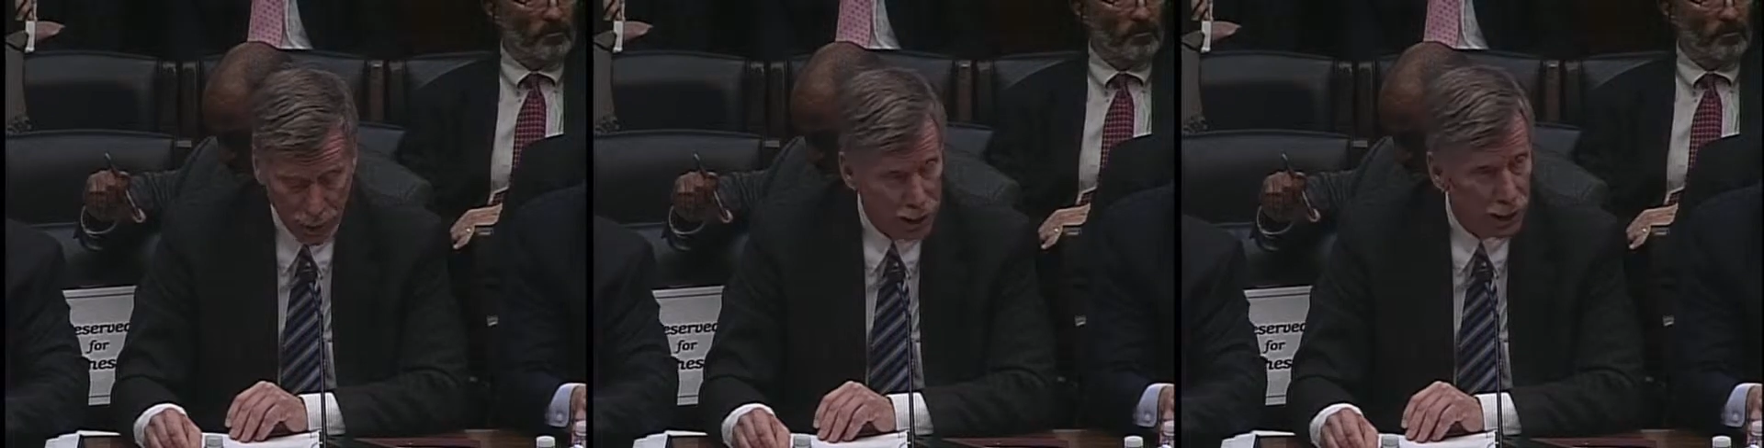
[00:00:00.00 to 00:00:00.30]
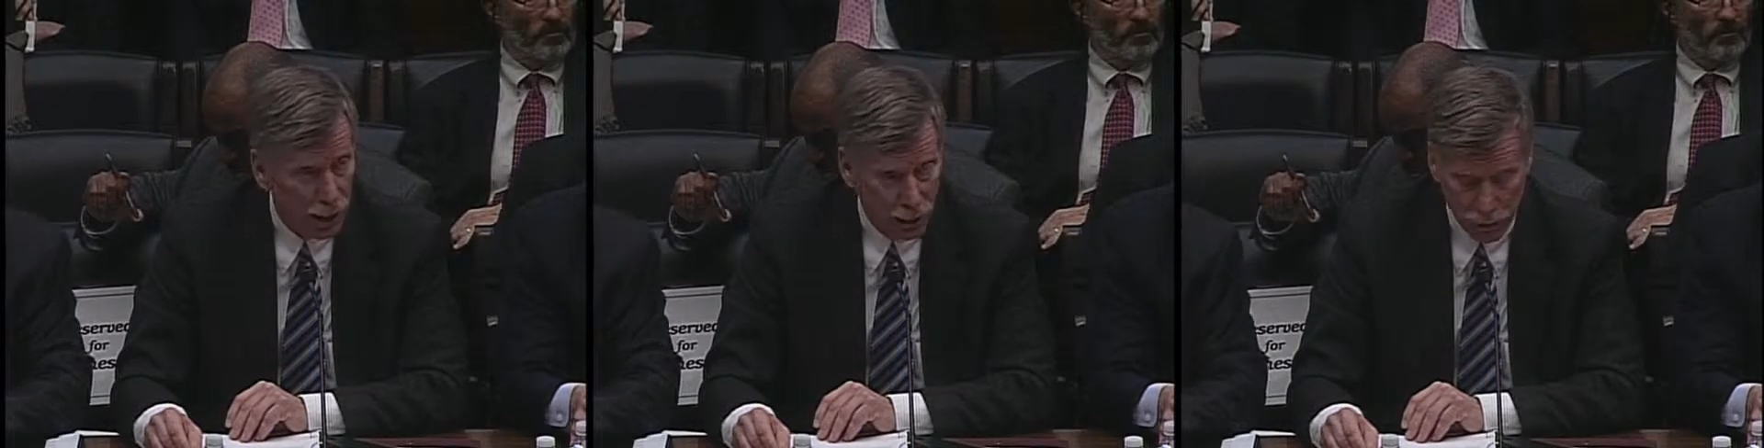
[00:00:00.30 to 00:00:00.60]
8
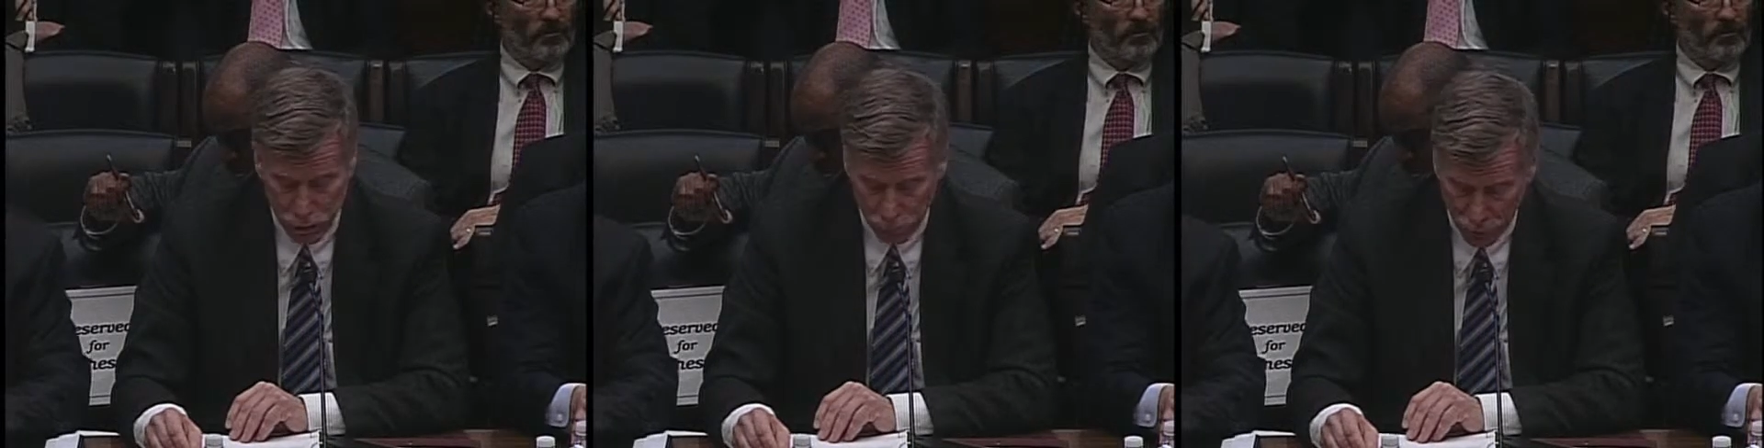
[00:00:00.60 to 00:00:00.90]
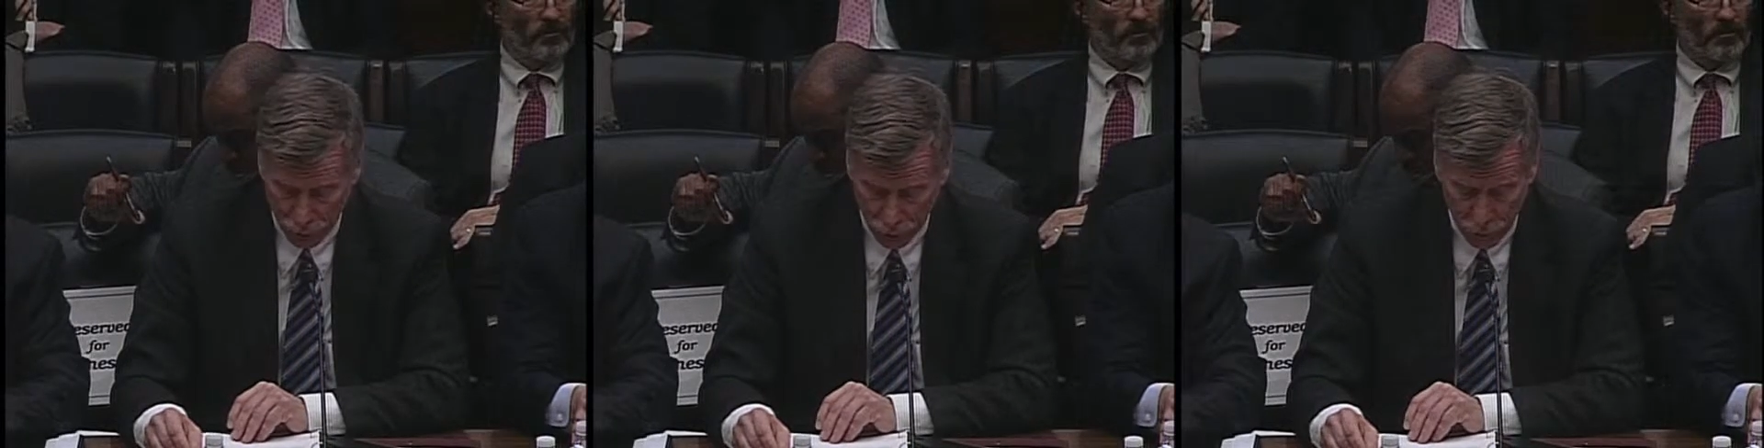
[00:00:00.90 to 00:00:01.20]
counties in
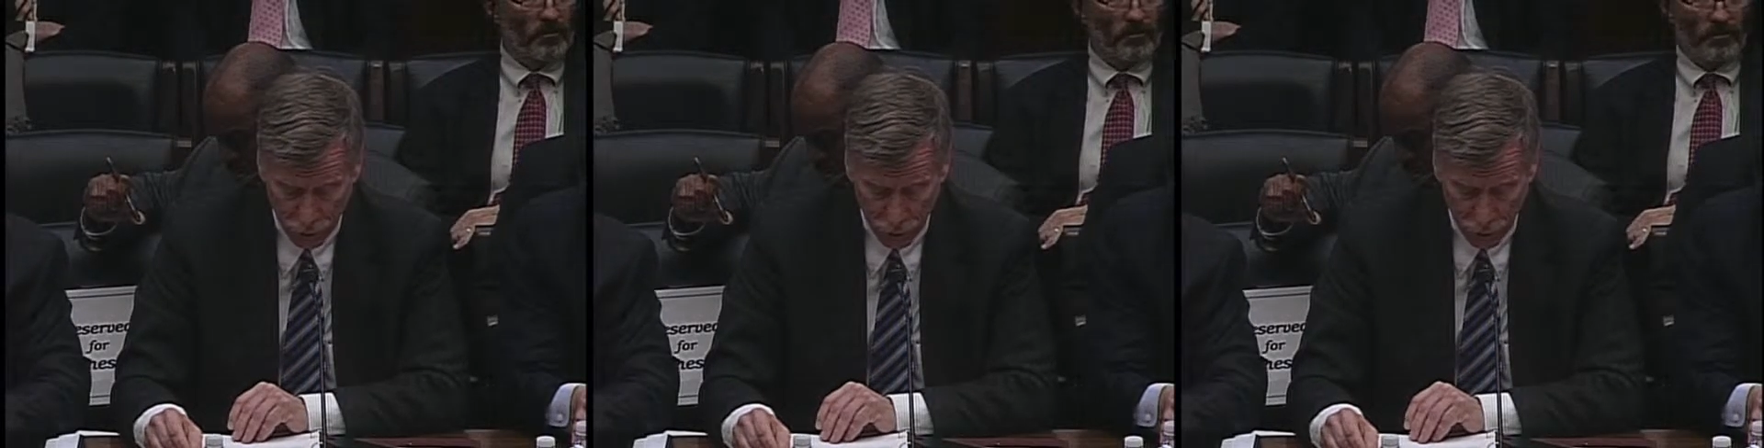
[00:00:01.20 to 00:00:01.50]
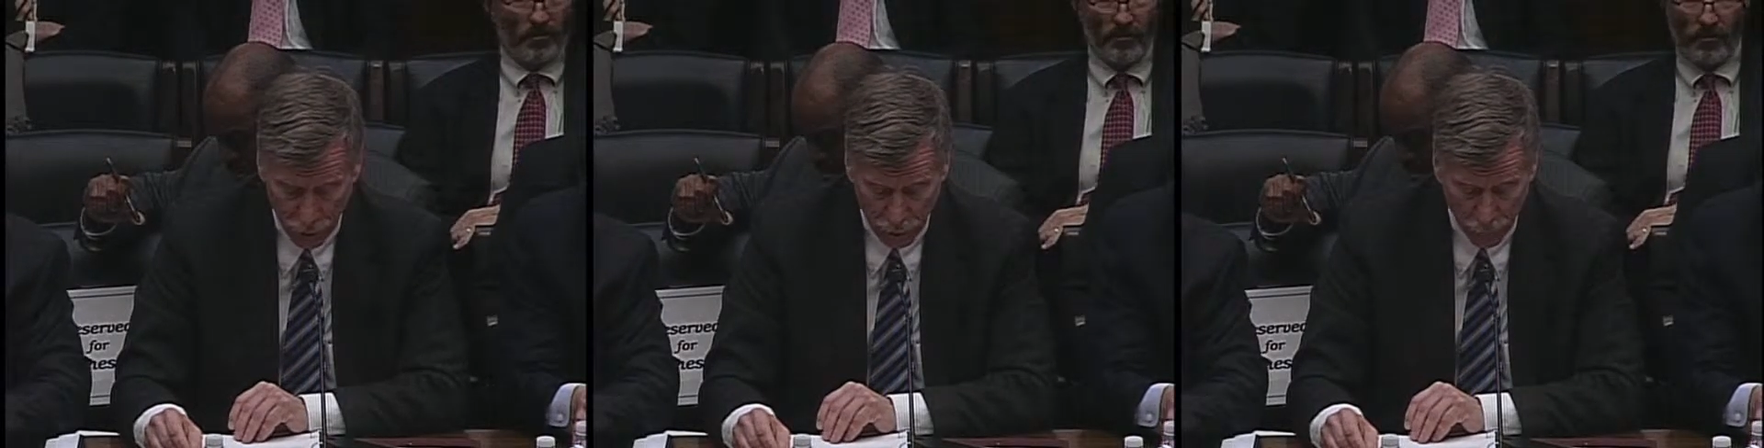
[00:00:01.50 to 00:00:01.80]
Maryland
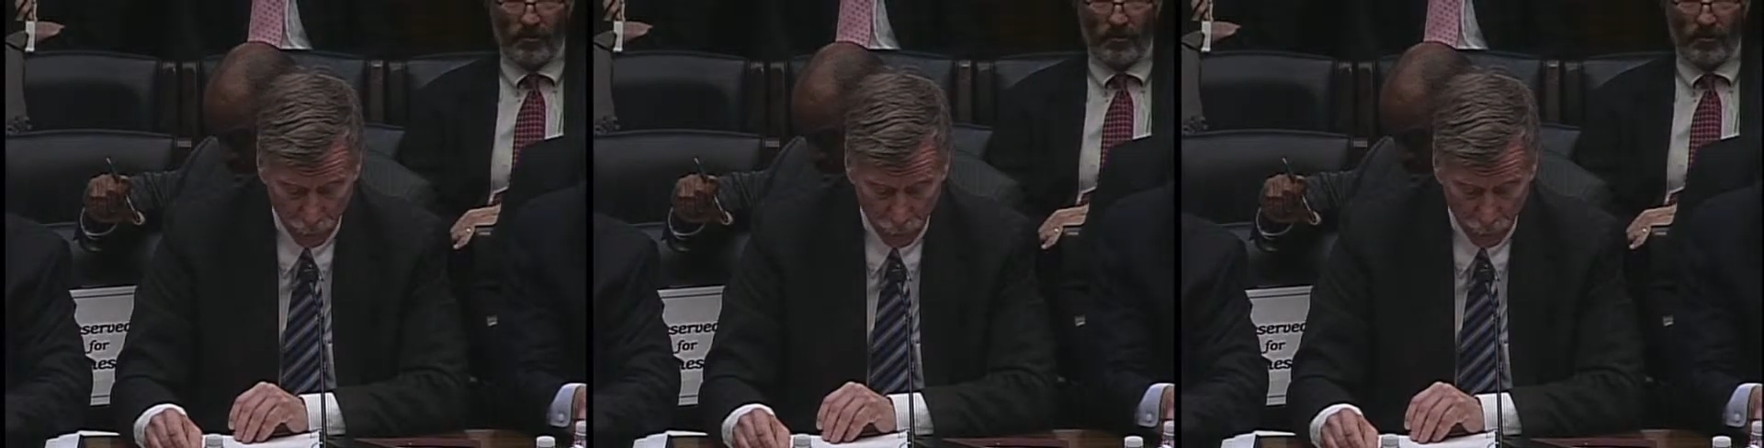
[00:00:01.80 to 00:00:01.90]
and